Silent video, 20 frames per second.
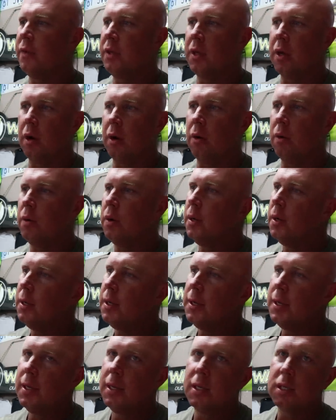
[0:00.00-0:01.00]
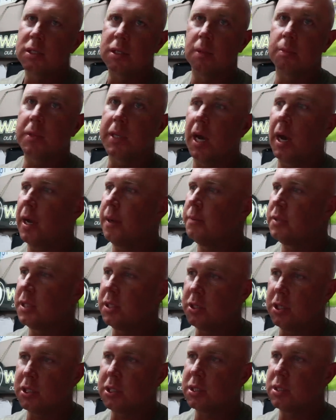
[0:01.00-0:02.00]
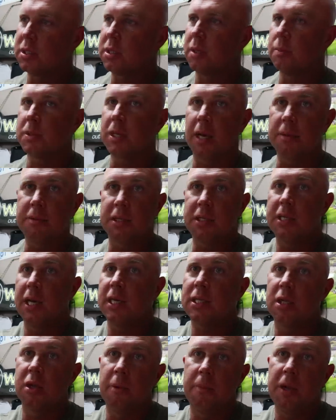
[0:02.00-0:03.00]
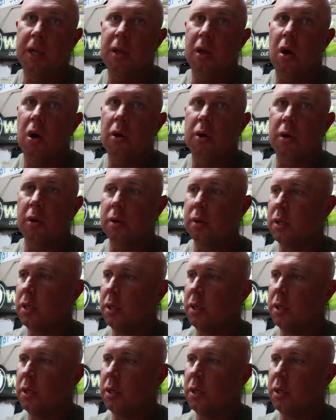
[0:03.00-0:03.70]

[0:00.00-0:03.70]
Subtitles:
You know, sometimes it takes a little bit longer.